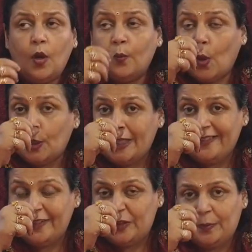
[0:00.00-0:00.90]

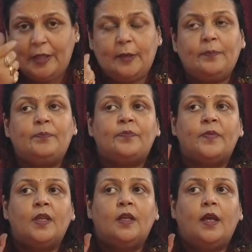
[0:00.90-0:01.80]
bonding with me,
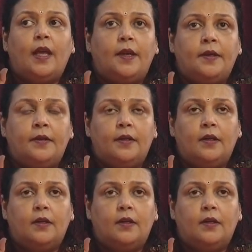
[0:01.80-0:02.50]
and